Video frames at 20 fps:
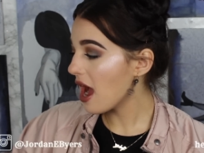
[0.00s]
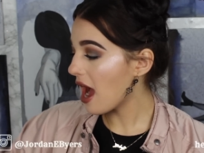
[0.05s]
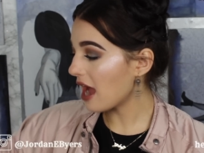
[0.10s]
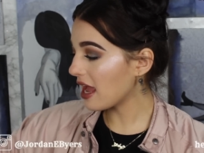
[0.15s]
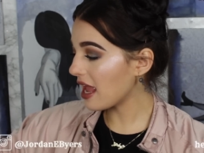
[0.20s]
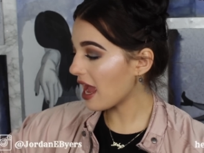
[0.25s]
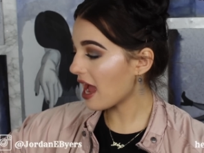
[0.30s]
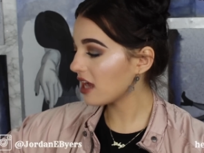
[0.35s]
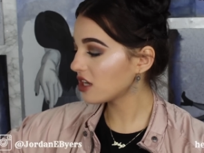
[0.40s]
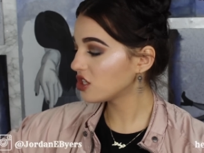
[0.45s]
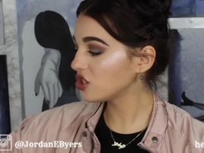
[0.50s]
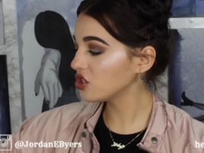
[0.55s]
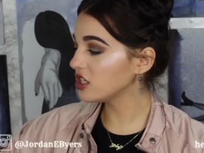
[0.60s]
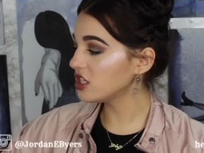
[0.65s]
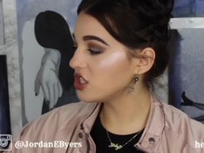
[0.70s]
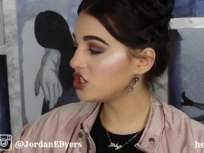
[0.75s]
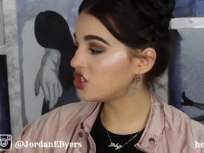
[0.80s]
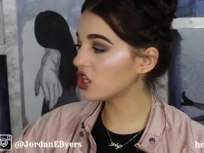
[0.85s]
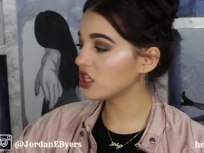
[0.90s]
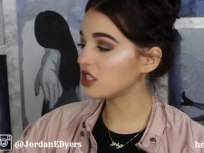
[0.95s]
I
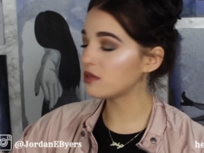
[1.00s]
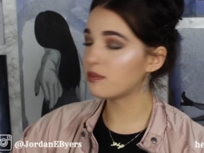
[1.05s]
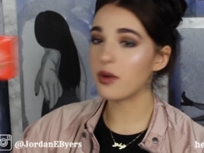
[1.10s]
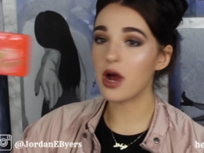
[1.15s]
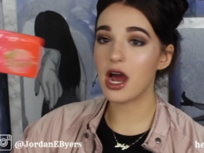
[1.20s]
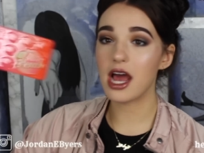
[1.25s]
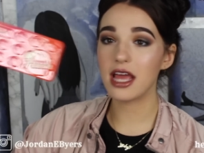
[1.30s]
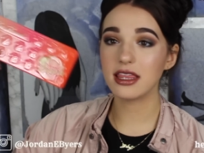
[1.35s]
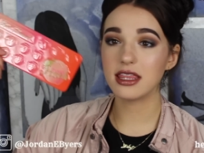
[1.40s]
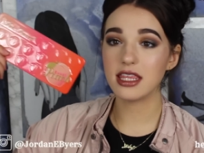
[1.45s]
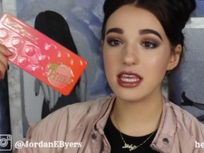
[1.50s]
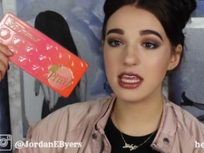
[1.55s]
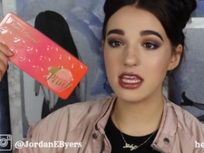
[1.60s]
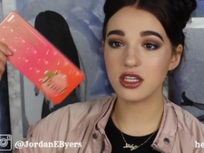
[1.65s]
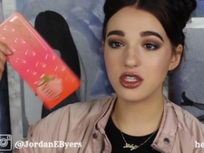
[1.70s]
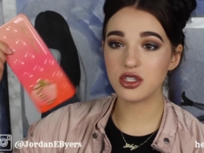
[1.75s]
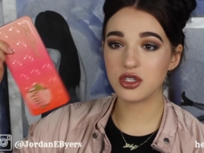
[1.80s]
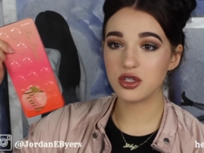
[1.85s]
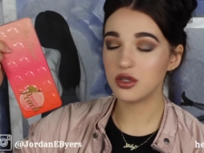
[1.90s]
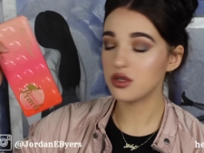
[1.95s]
actually just bought
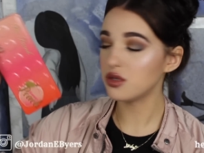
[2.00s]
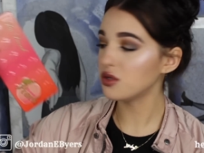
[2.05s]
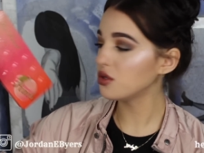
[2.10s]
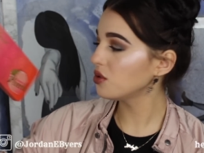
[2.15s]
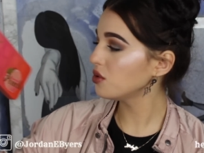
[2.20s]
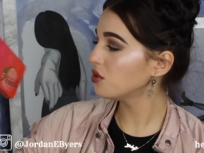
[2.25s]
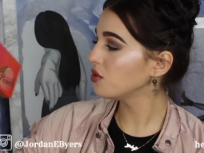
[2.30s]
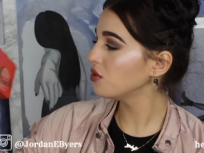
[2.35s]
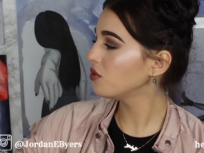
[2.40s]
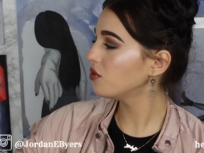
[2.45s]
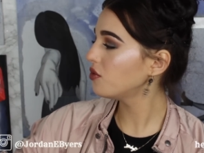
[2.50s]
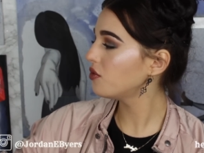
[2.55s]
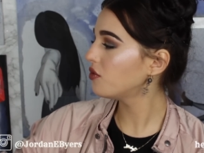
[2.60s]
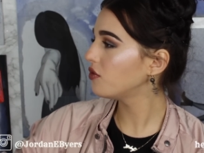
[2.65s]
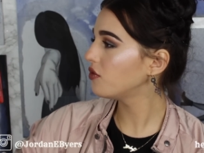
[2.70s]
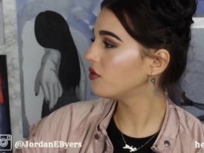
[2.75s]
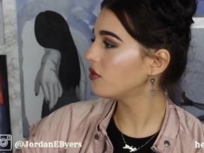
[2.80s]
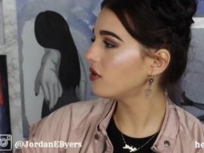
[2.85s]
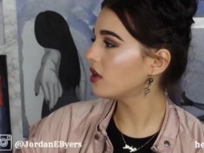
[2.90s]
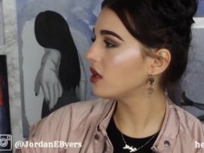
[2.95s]
the Too
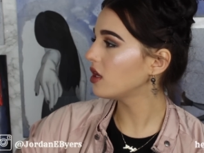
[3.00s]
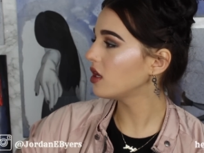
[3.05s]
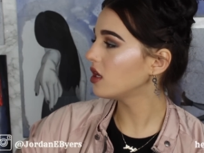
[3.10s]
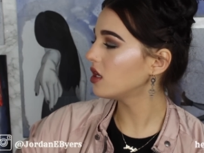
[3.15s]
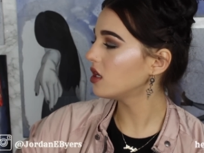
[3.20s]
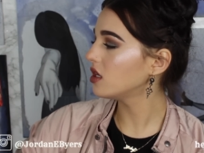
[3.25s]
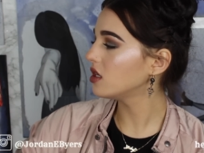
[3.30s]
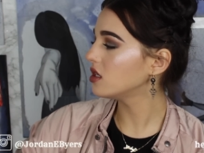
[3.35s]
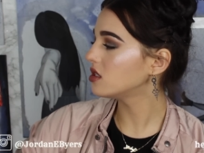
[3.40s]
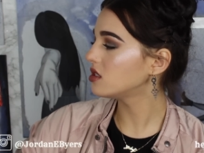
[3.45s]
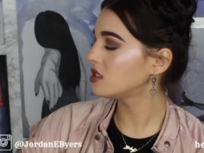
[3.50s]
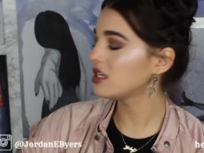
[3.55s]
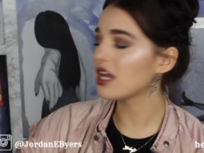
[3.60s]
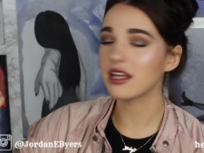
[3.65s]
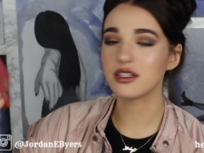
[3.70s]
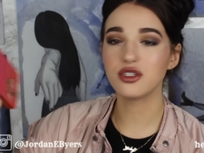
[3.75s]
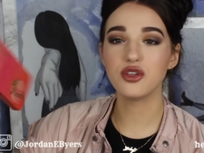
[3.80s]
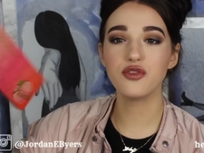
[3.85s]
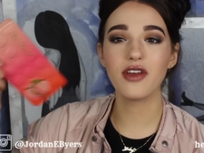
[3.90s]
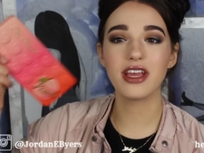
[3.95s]
Faced
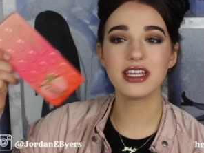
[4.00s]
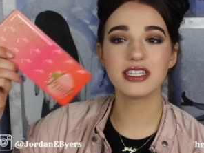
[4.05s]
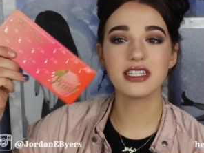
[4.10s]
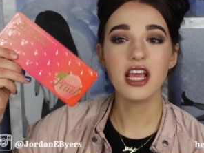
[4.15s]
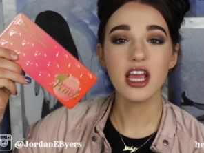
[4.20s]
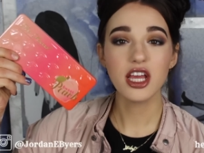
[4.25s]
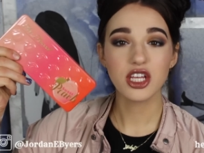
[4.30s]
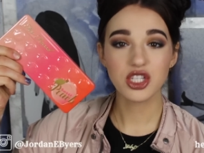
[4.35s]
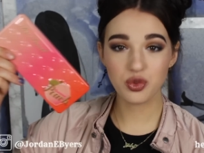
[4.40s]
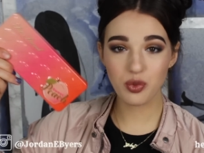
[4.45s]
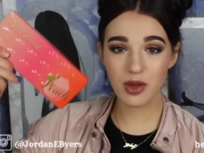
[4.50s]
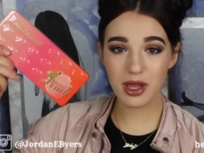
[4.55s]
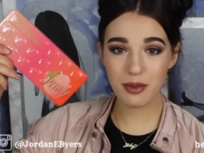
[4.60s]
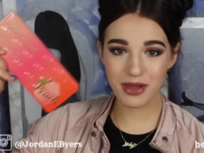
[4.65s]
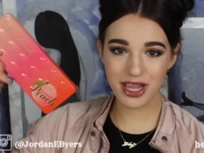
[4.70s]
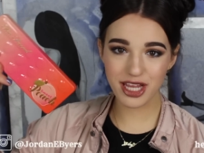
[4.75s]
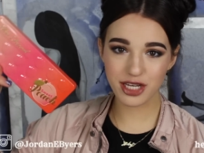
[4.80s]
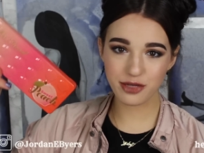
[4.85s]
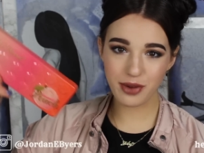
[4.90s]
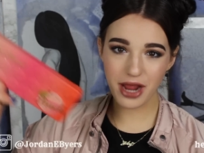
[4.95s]
Sweet
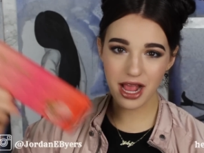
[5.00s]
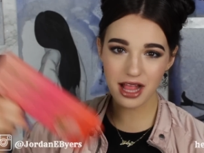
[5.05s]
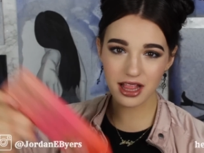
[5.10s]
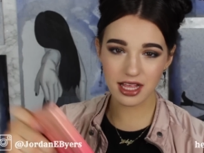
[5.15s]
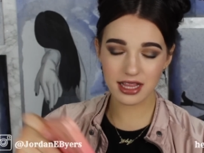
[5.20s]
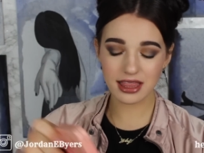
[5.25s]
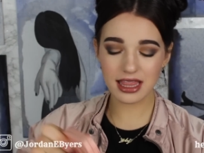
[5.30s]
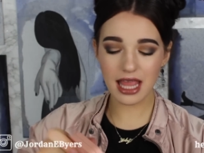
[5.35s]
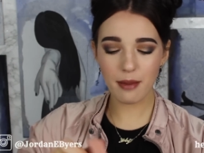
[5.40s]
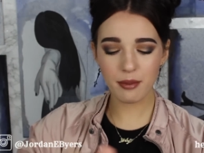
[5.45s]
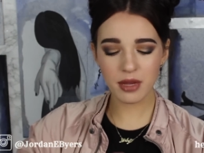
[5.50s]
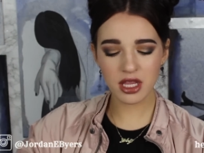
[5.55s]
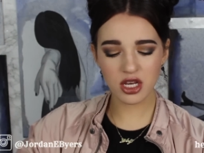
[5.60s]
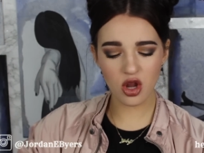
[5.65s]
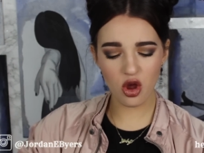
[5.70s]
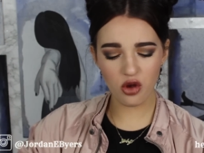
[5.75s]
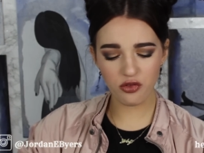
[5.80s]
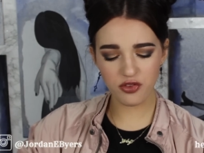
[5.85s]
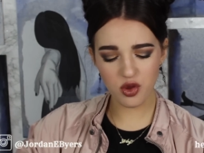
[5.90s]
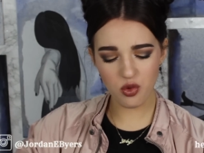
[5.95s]
Peach palette. Let me
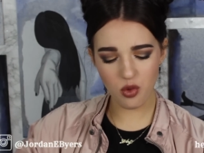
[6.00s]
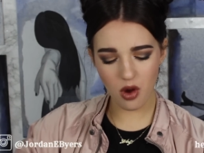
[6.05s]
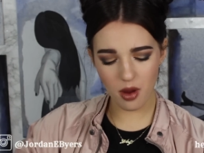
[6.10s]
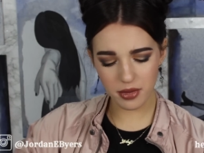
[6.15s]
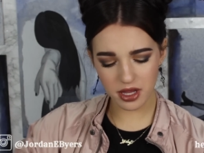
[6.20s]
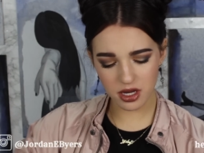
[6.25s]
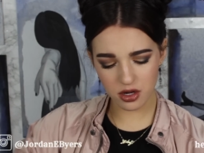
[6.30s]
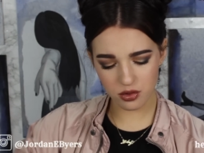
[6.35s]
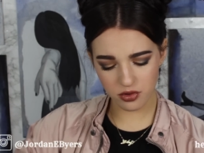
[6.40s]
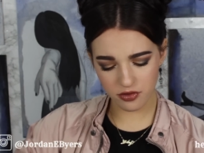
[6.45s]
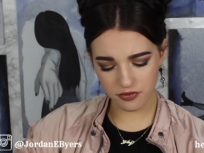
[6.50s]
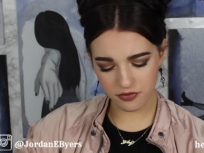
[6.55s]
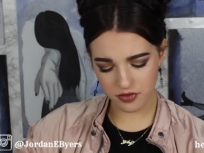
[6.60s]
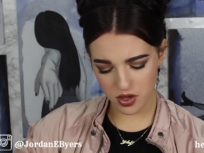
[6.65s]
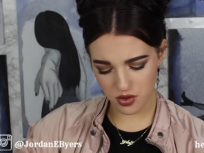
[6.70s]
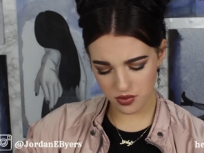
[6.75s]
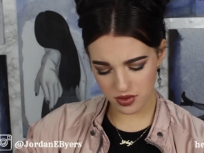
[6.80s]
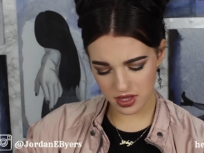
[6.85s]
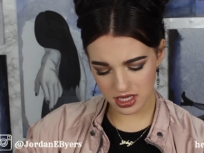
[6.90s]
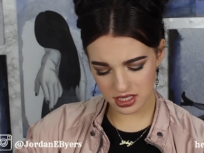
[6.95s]
know if you want me to
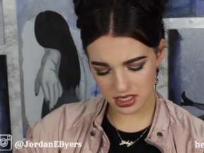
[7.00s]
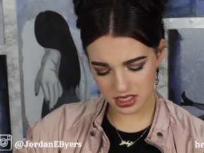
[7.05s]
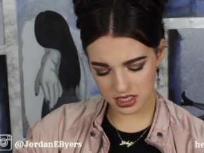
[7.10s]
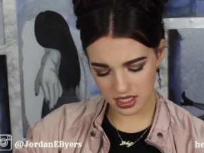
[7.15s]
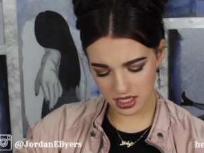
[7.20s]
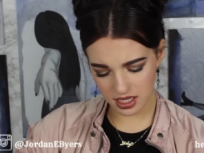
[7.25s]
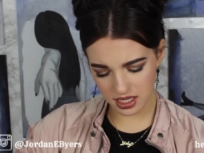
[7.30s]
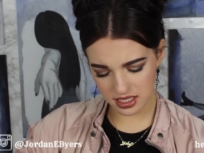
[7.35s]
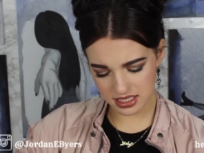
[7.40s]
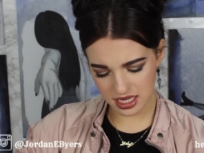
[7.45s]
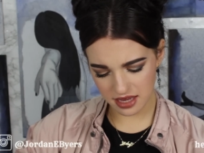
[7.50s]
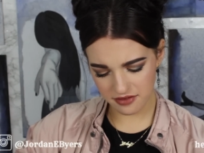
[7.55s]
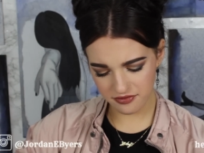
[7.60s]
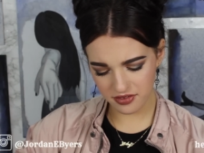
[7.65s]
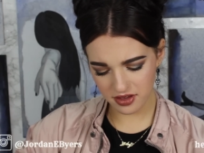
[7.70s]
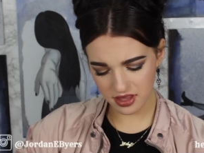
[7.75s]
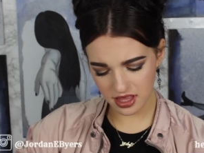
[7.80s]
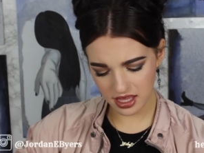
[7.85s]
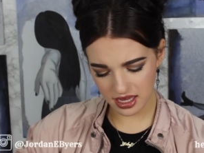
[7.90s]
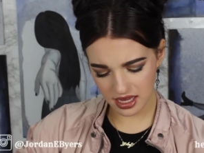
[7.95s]
review this, because I
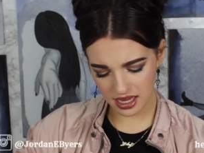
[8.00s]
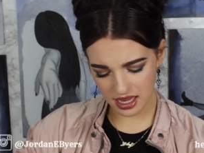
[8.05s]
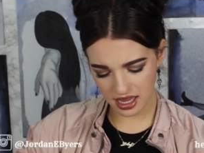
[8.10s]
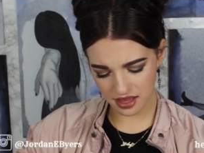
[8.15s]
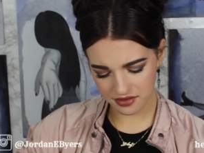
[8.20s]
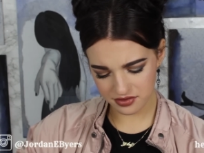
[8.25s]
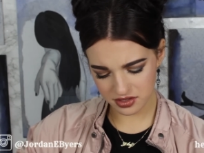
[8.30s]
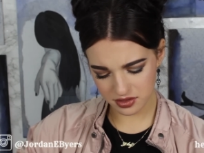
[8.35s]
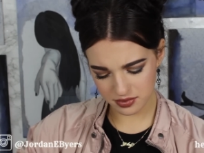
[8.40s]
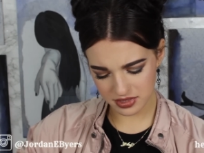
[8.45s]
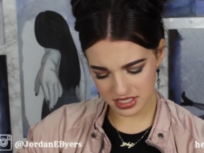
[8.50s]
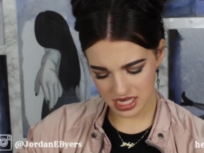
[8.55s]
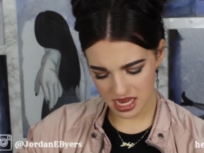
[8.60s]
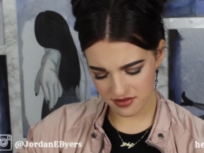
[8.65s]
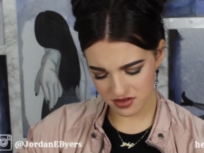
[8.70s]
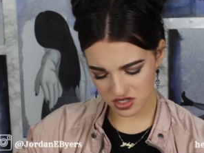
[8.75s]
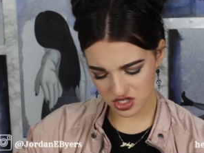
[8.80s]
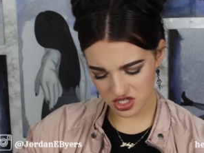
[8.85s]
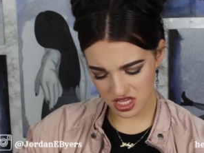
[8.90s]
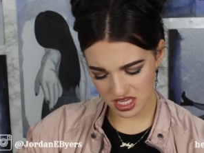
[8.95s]
feel like I have some
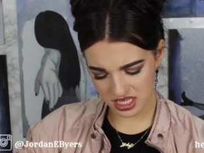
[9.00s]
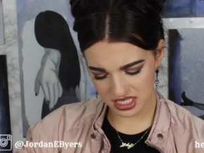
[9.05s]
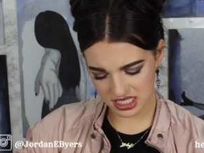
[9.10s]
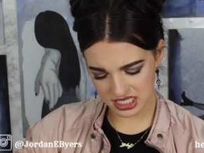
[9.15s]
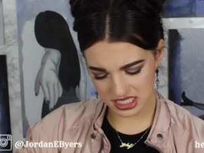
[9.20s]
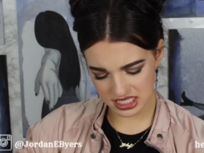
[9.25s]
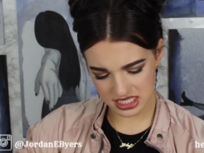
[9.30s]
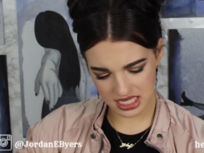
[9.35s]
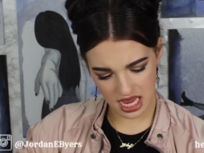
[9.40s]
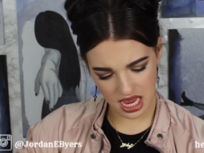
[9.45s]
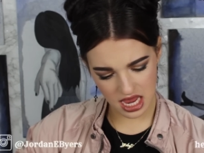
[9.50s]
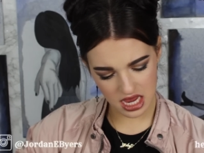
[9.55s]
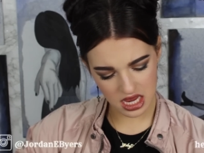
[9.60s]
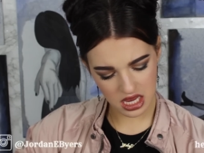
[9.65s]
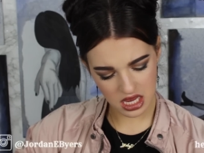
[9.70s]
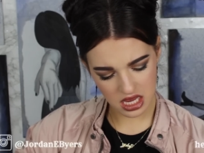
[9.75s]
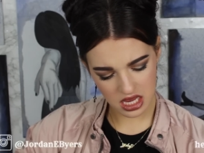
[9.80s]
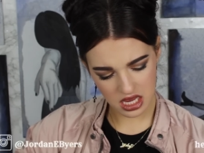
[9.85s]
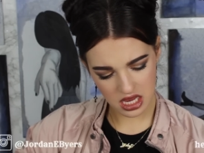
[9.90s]
savage things to say.